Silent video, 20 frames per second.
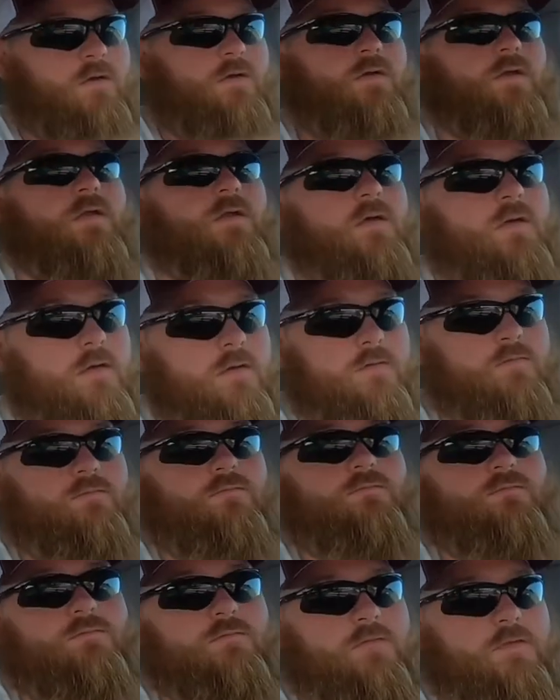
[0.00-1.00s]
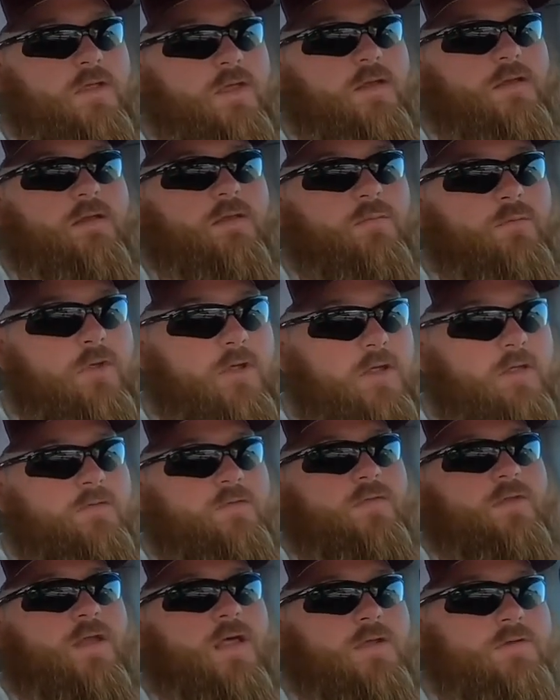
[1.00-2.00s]
in the end of the
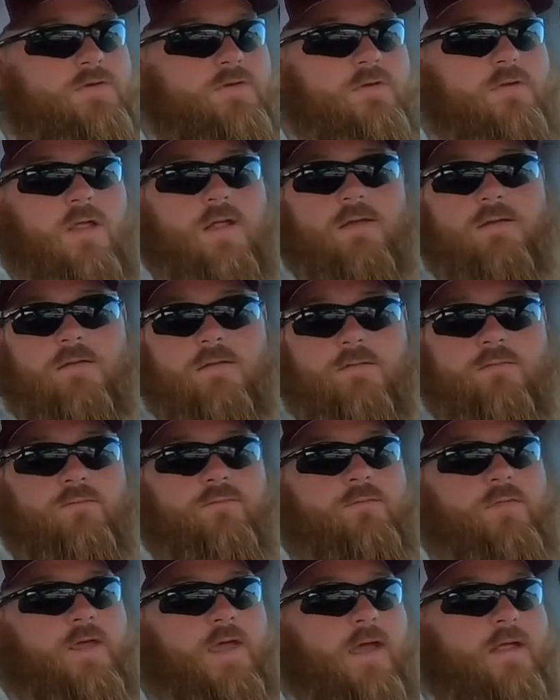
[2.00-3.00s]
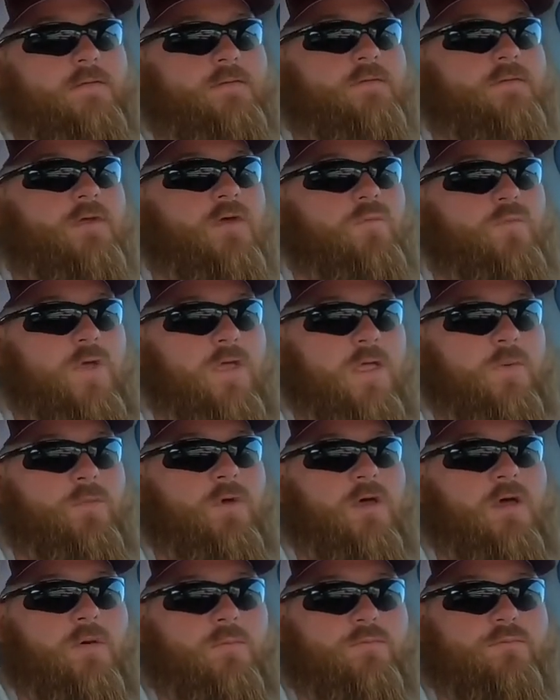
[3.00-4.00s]
month, and I'd sure like to be out and go pick him
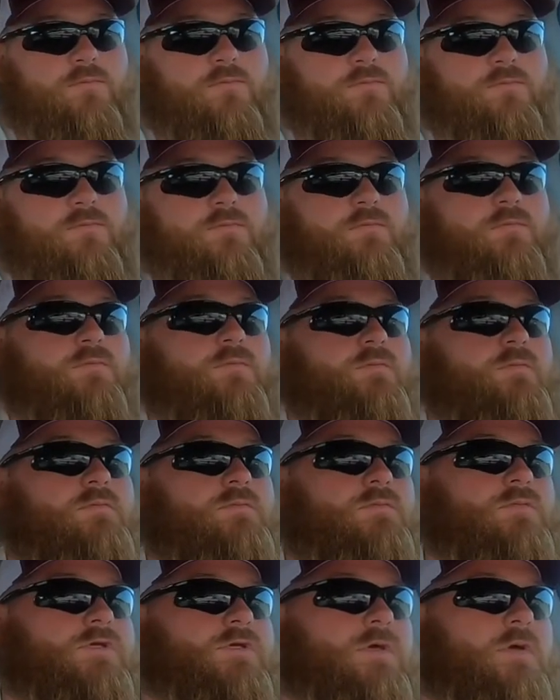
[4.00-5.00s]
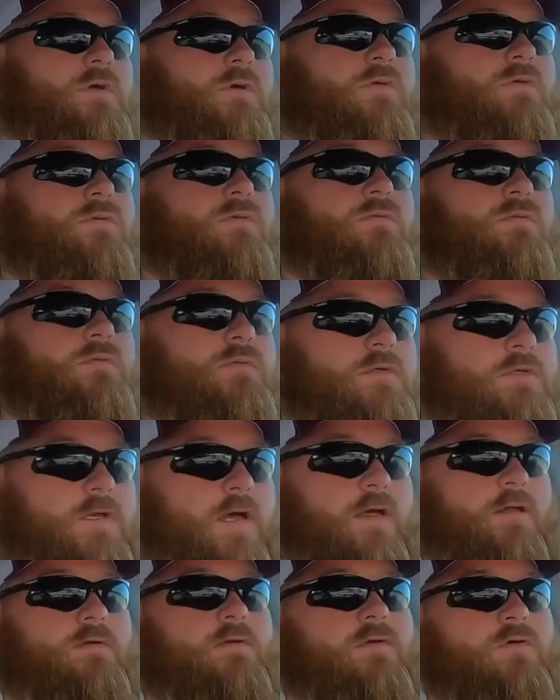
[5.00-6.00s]
up. So it's
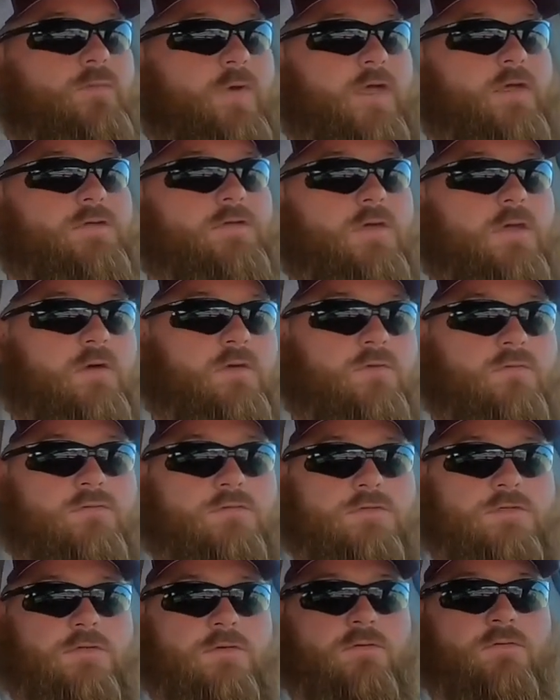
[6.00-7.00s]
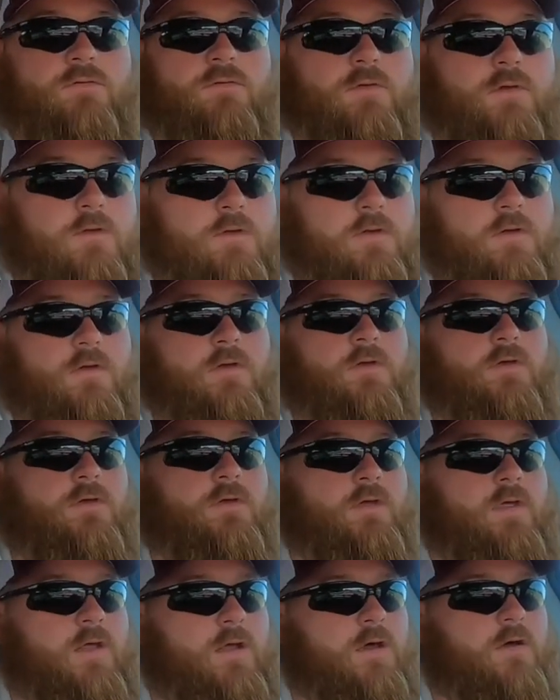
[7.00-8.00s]
out in New Mexico. So,
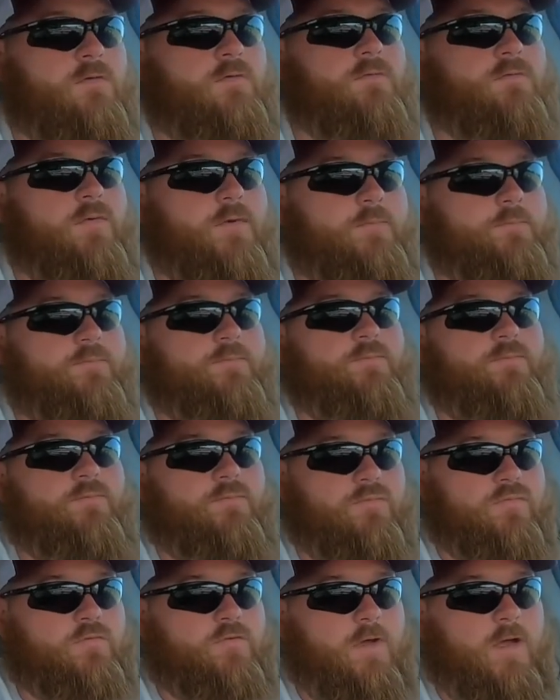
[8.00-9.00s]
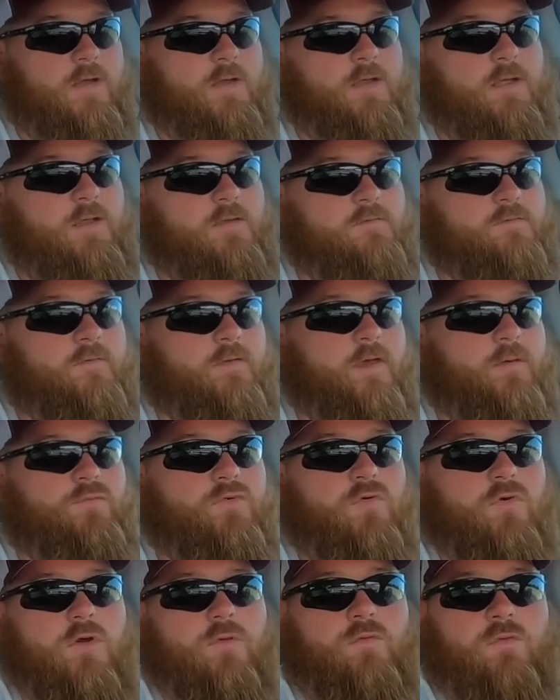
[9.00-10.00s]
you know, we're trying to get to that
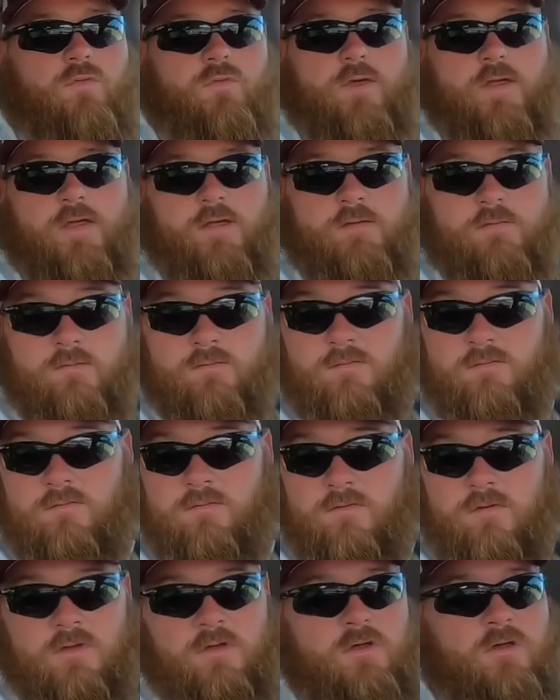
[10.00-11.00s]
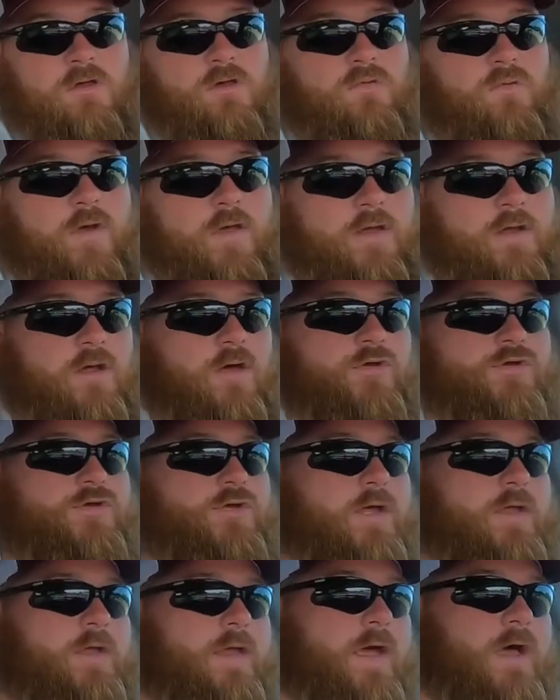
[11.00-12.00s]
point where we can all
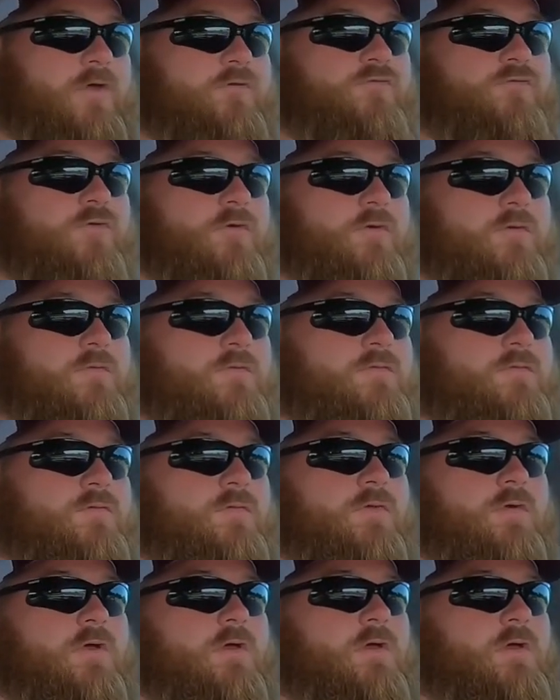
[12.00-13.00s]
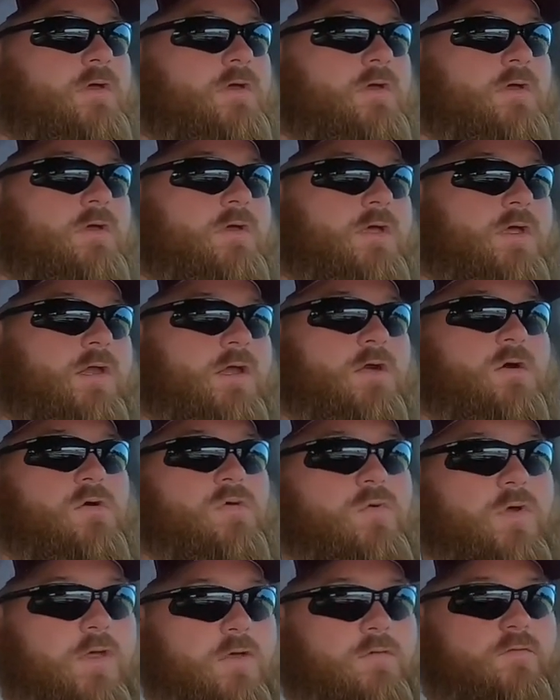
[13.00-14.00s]
shut down for, you know, a
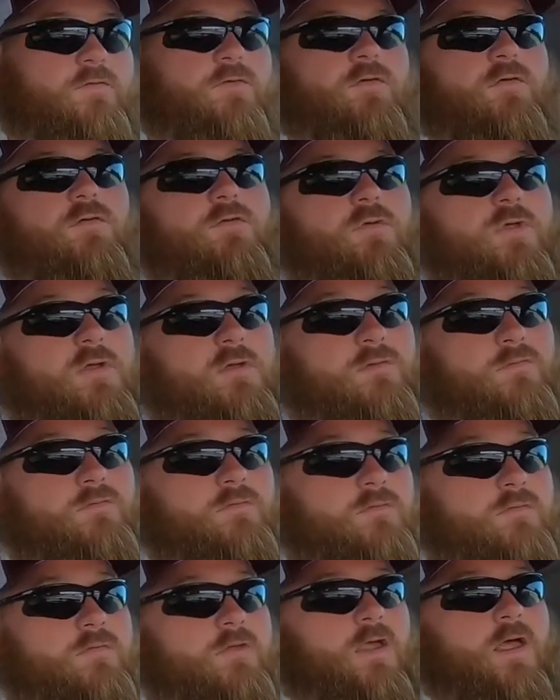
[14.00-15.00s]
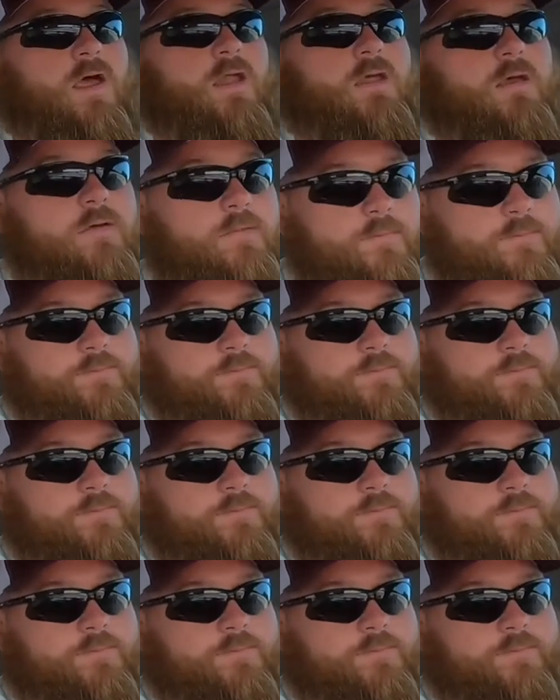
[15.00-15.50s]
week or 2 and kind of